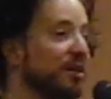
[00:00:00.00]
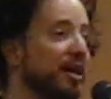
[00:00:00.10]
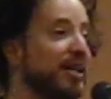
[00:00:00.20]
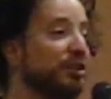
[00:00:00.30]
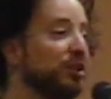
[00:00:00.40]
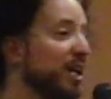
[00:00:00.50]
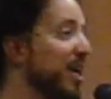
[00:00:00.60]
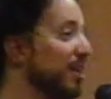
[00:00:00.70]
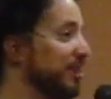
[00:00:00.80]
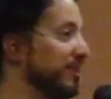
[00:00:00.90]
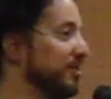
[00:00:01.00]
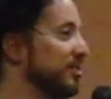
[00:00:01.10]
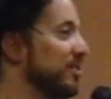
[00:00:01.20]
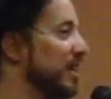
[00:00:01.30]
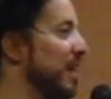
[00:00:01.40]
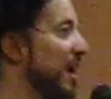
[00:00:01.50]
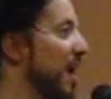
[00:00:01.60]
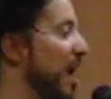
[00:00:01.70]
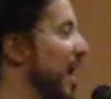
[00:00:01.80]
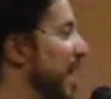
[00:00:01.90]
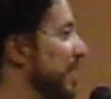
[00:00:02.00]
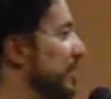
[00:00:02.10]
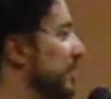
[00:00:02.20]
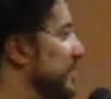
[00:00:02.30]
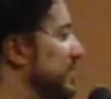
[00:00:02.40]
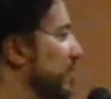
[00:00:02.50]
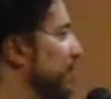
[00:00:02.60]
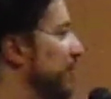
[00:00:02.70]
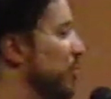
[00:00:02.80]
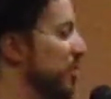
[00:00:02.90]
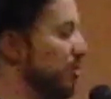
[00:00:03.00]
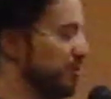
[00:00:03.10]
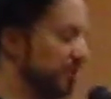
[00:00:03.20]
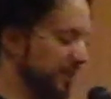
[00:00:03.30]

Ancient Aliens. And he sent photos,